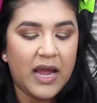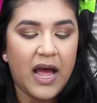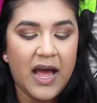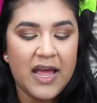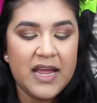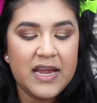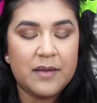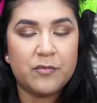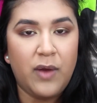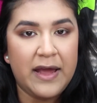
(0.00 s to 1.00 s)
I
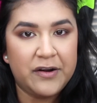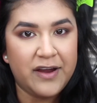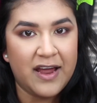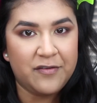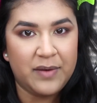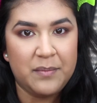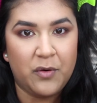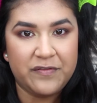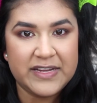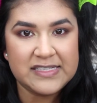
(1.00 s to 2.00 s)
am ride or die for my
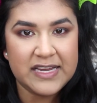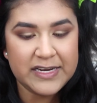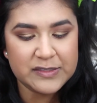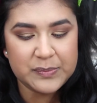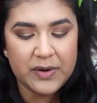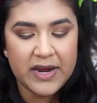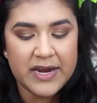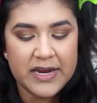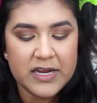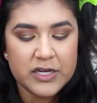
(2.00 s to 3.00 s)
Morphe setting
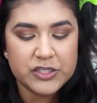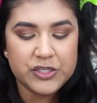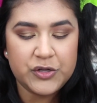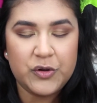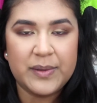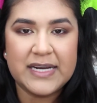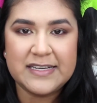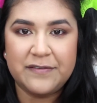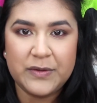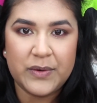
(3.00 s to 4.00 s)
spray too, but I
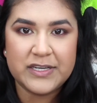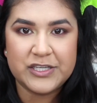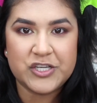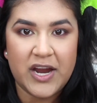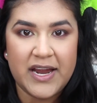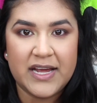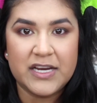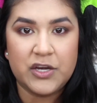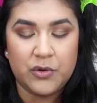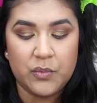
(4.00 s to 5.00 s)
definitely wanted to try a
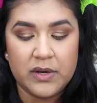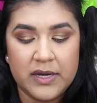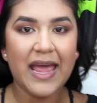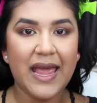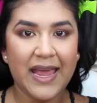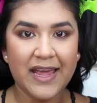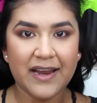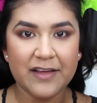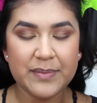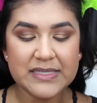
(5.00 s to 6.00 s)
new one. And
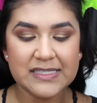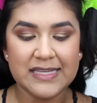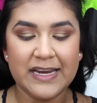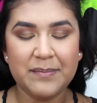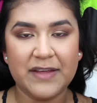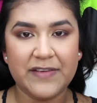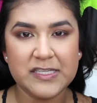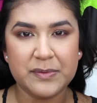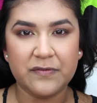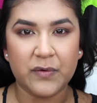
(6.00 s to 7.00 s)
I've been setting my
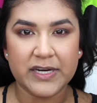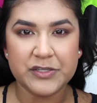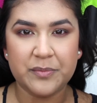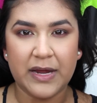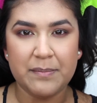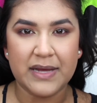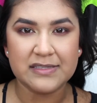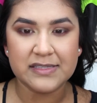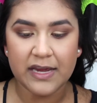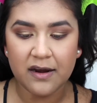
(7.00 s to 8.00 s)
face before I do my
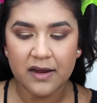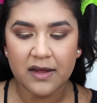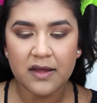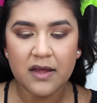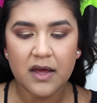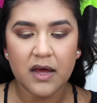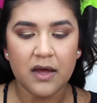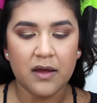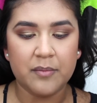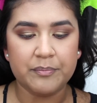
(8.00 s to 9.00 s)
mascara
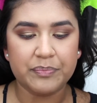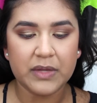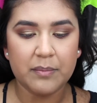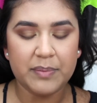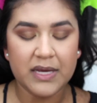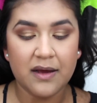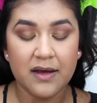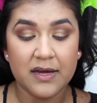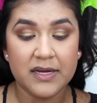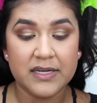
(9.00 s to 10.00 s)

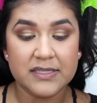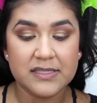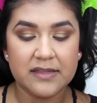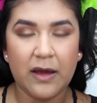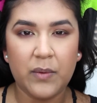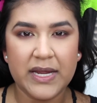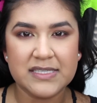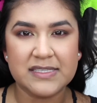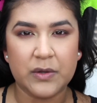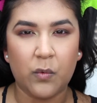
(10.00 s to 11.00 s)
because that way it
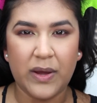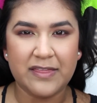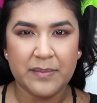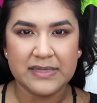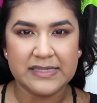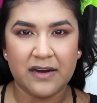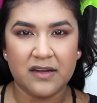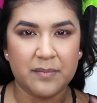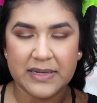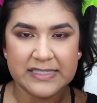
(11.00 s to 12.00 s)
doesn't wet the mascara
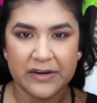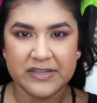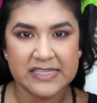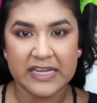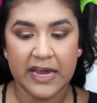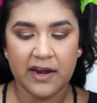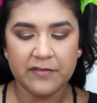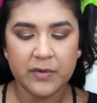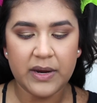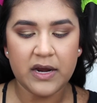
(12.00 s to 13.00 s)
and the mascara doesn't get
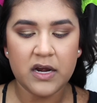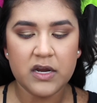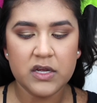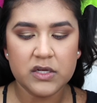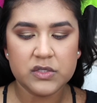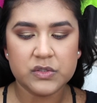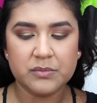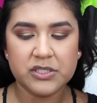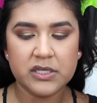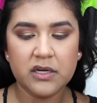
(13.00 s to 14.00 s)
everywhere. So
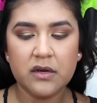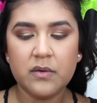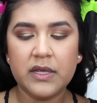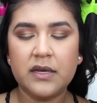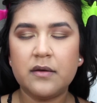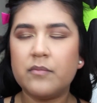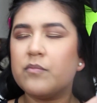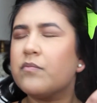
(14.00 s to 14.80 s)
I'm just going to go in.